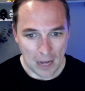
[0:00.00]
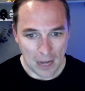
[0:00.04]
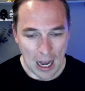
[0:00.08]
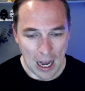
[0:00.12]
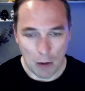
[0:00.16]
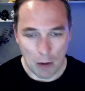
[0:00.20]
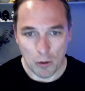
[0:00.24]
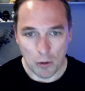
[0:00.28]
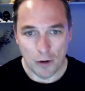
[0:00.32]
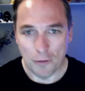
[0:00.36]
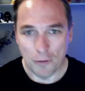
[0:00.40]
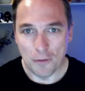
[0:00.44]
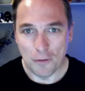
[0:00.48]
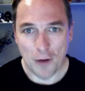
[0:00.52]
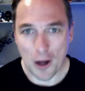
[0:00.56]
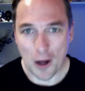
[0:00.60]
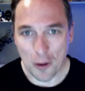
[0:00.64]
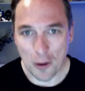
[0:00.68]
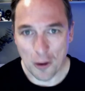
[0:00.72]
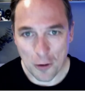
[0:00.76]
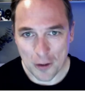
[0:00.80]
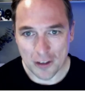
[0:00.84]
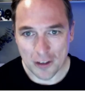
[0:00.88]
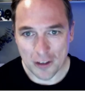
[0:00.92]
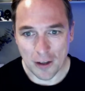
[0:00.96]
I want to
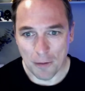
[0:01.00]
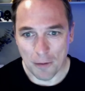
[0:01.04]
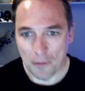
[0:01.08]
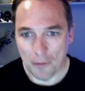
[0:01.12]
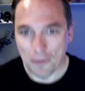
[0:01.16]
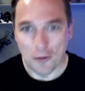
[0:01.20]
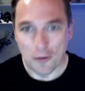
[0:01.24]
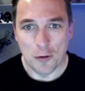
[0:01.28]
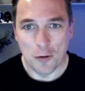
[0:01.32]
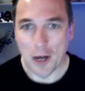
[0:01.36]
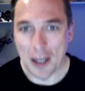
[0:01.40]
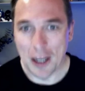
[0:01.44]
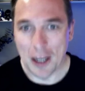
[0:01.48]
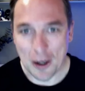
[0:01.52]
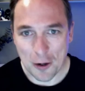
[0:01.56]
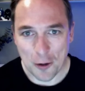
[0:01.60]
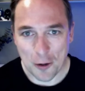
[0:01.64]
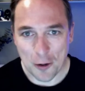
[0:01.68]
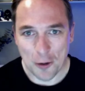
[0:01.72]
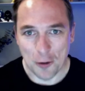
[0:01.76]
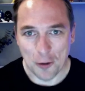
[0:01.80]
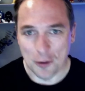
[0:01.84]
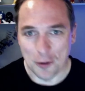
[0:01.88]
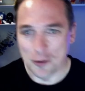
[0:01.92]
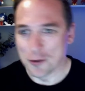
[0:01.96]
follow this up
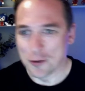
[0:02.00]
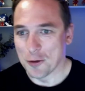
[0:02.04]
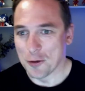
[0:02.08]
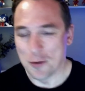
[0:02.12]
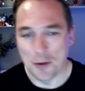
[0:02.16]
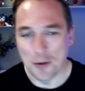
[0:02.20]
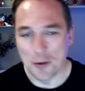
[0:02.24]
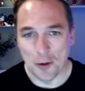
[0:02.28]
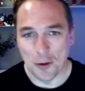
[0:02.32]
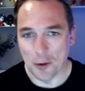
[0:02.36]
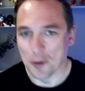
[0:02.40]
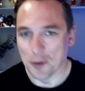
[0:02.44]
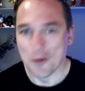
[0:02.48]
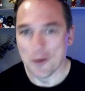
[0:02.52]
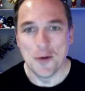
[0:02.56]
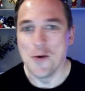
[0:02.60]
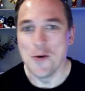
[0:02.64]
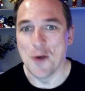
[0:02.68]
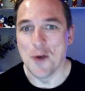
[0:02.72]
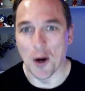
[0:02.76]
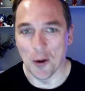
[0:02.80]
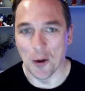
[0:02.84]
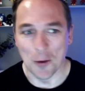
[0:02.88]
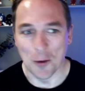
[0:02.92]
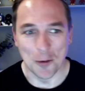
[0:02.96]
quicker or sooner. Who
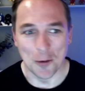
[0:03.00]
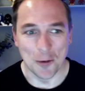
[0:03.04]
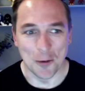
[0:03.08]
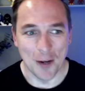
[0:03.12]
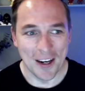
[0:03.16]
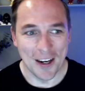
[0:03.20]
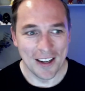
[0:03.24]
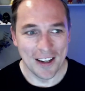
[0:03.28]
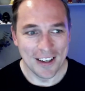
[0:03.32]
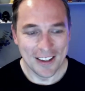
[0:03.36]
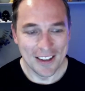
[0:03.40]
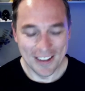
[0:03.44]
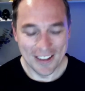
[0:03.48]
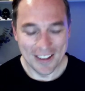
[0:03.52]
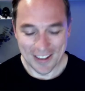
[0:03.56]
knows, right?